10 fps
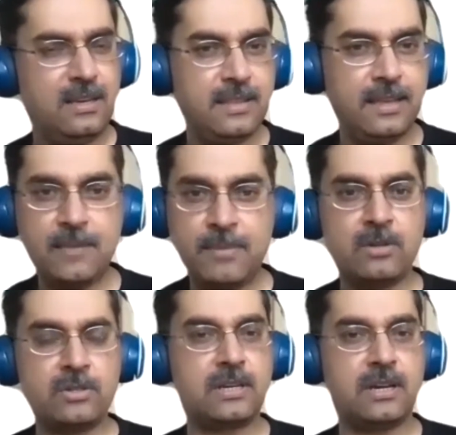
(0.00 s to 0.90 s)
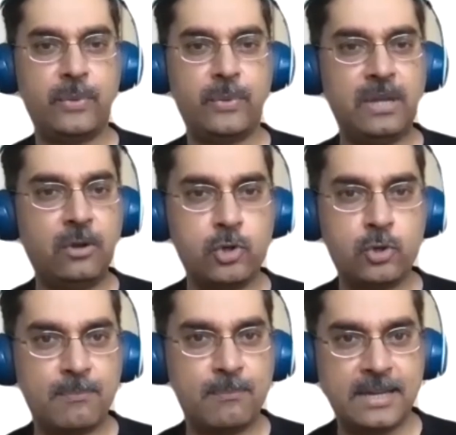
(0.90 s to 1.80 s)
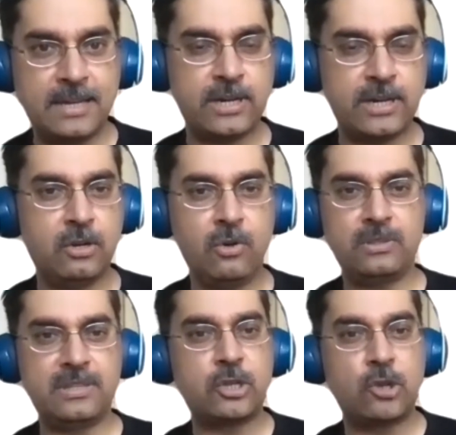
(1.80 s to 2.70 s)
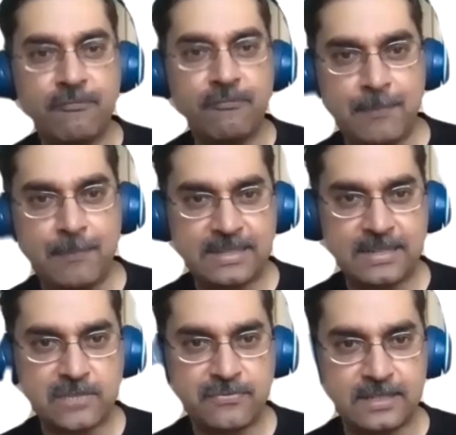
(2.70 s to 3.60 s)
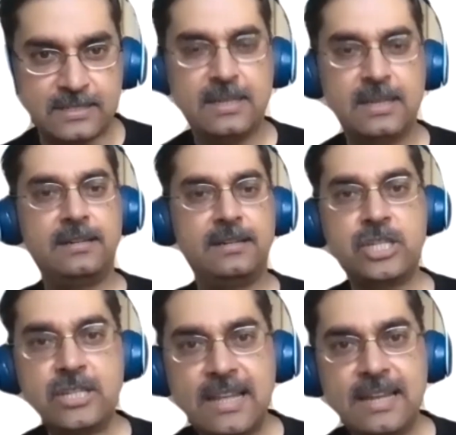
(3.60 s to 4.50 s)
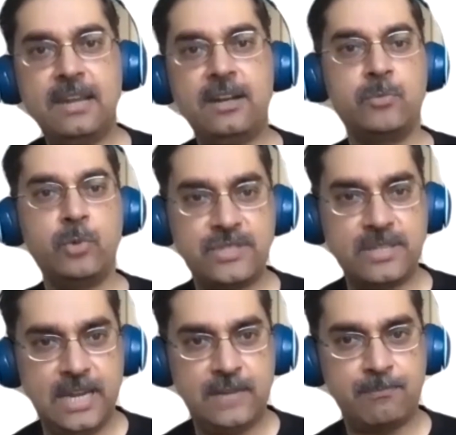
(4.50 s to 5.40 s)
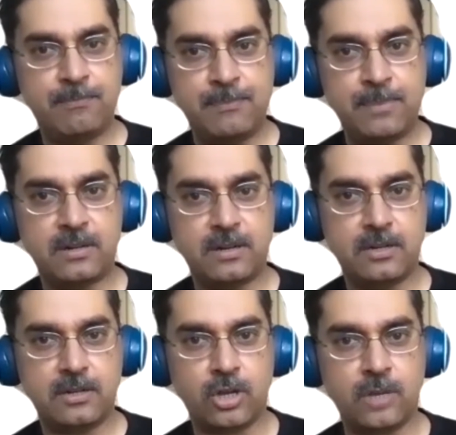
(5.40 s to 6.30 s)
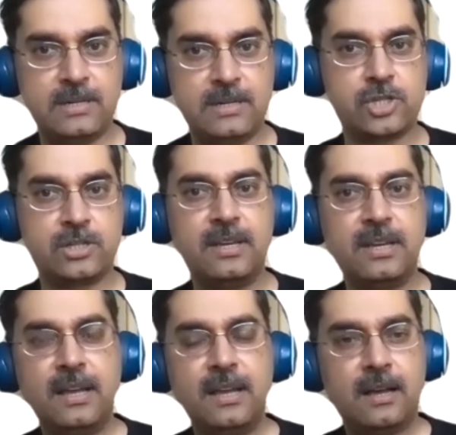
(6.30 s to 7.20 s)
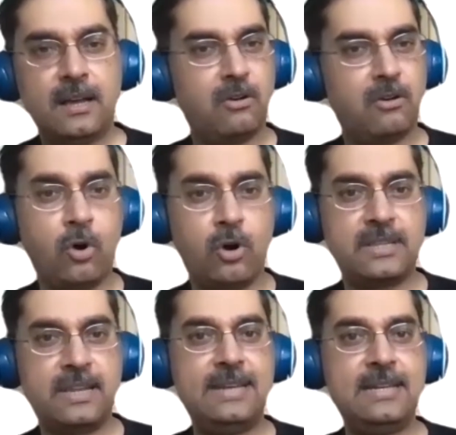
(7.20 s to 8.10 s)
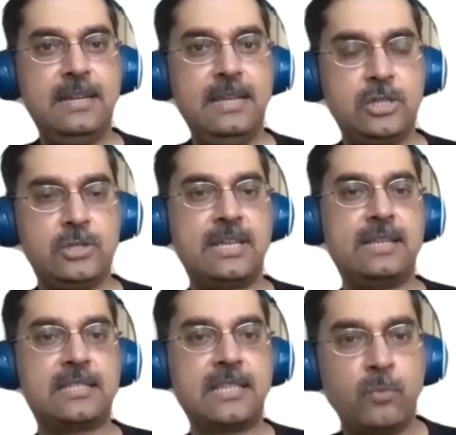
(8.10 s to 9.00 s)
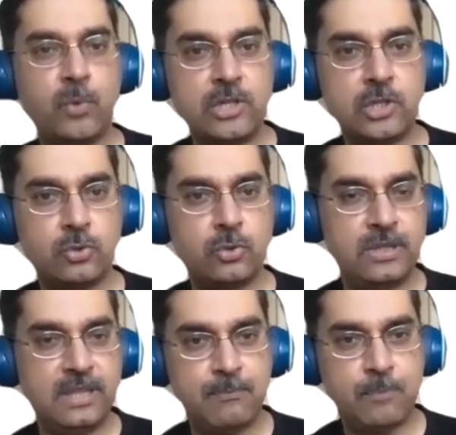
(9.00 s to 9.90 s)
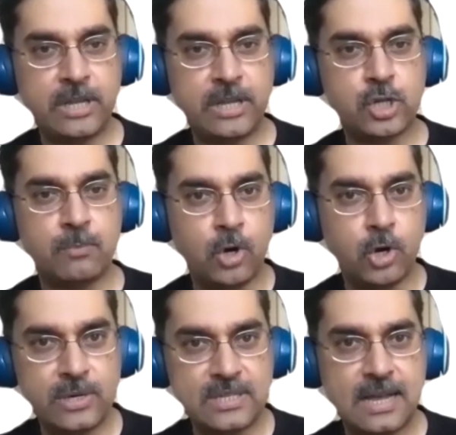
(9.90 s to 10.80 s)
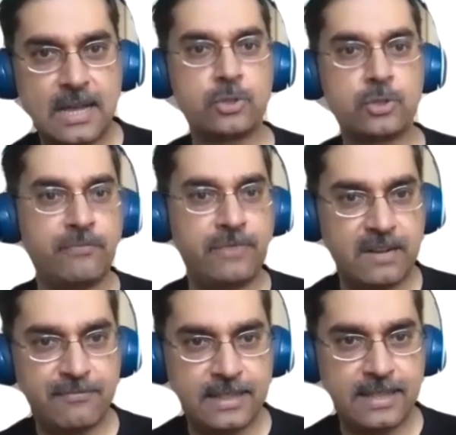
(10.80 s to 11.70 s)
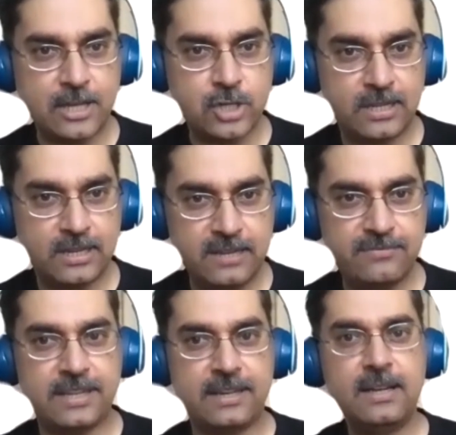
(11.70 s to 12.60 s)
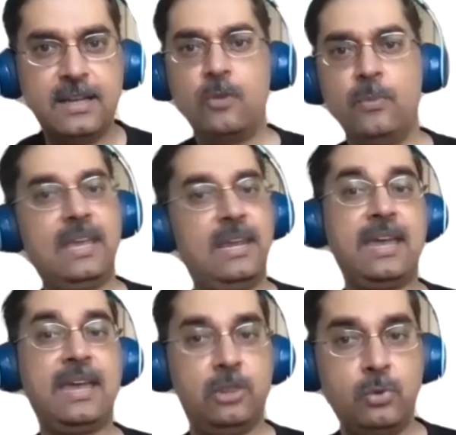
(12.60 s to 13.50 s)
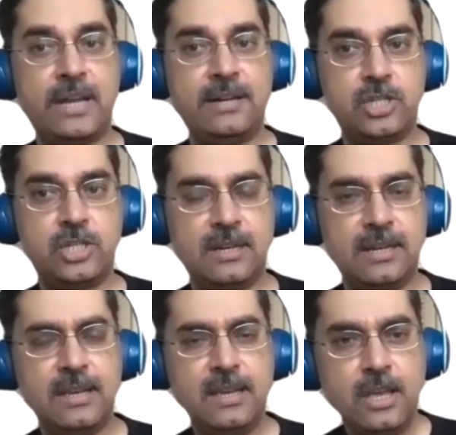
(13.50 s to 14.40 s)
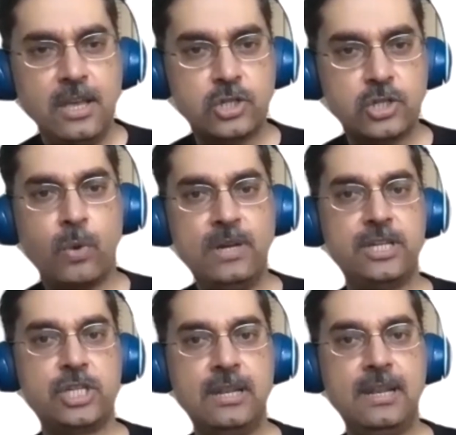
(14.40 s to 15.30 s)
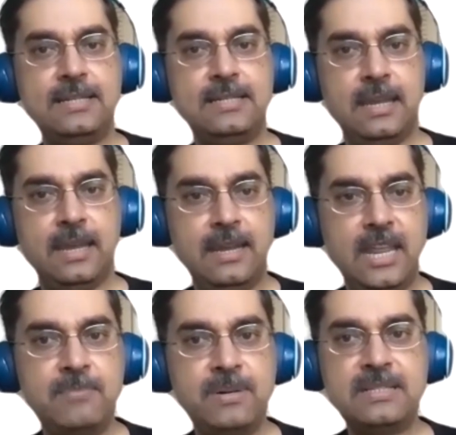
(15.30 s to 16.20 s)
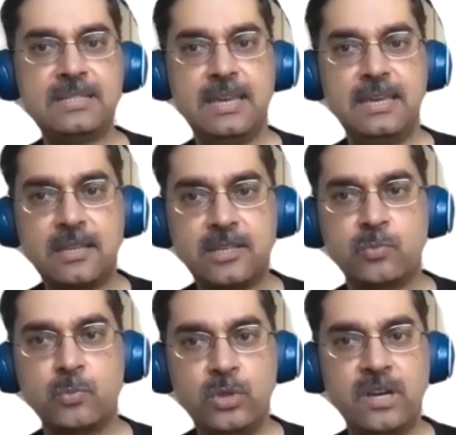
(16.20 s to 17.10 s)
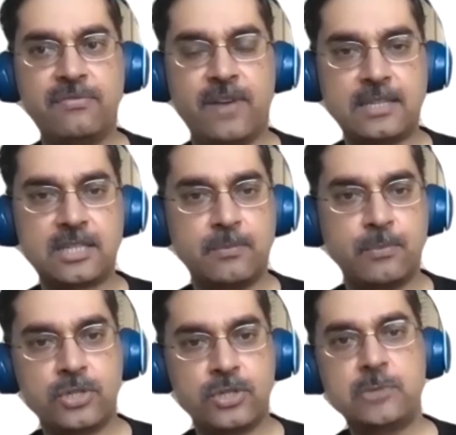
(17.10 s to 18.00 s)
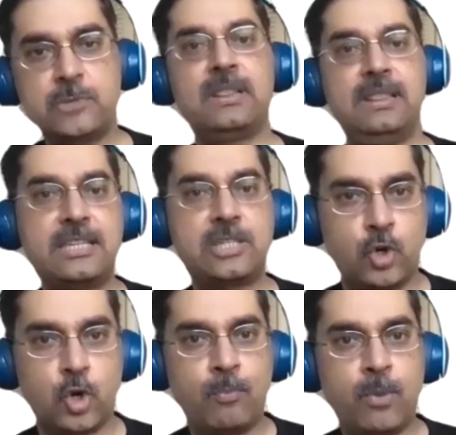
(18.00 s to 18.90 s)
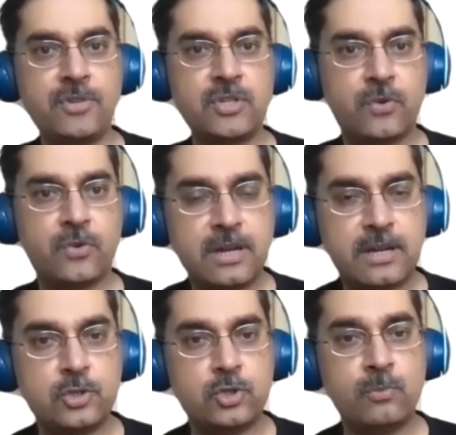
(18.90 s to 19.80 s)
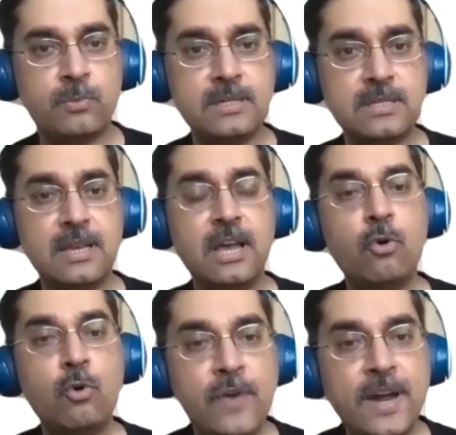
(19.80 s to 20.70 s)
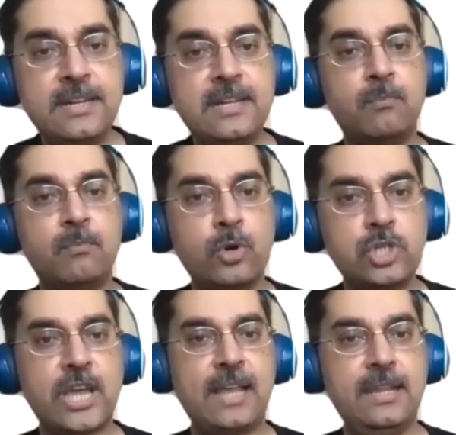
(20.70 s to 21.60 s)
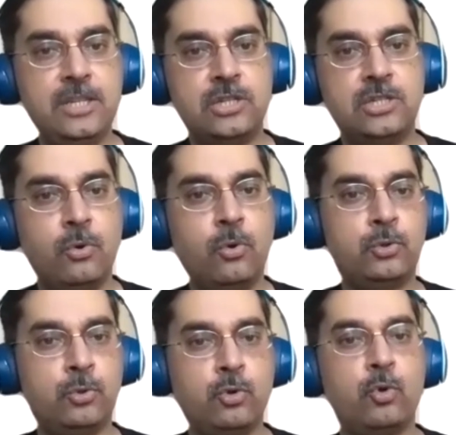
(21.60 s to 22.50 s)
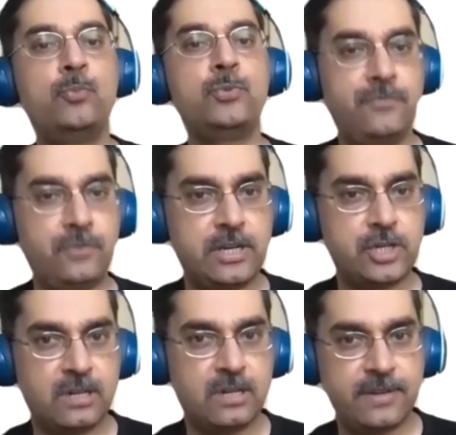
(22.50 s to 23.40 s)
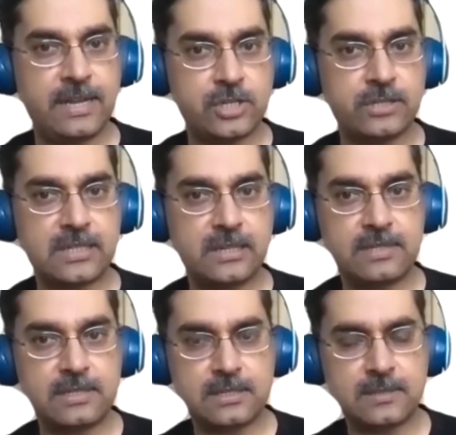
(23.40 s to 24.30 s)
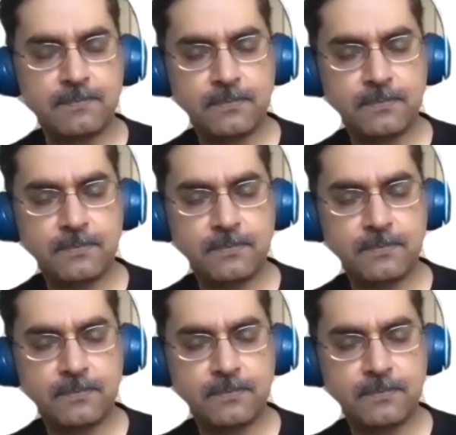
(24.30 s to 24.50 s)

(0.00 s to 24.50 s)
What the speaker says: Think about when we go to a bank to get a loan, there's a lot of paper that is filled. Digital lending removes the need for paper documentation. Or the lender needs to send someone to the potential borrower's house to verify they actually live there. We can again do that digitally. So what digital lending enables is a smoother, faster process with less drop-offs for consumers who find it more challenging to go through the hoops of traditional financial services.